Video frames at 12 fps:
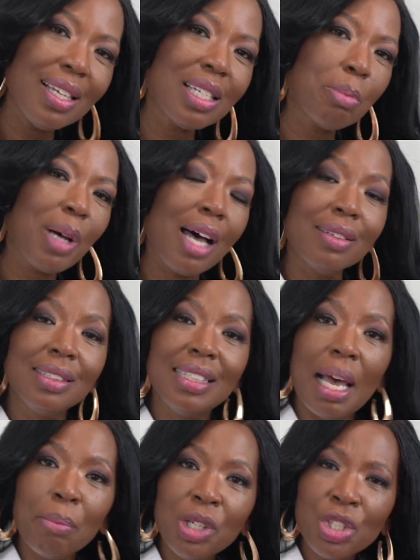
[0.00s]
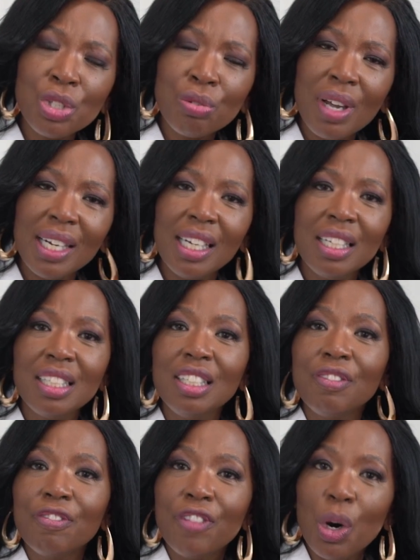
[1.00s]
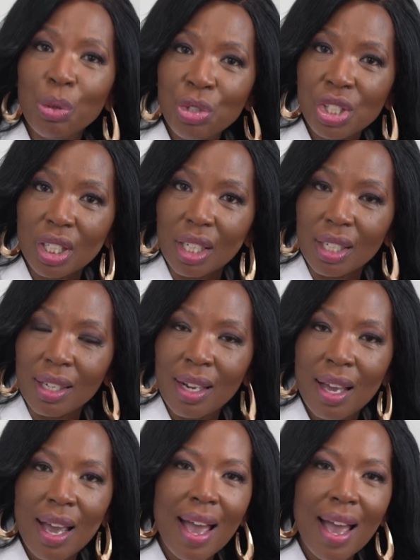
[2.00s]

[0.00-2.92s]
is about demonstrating devotion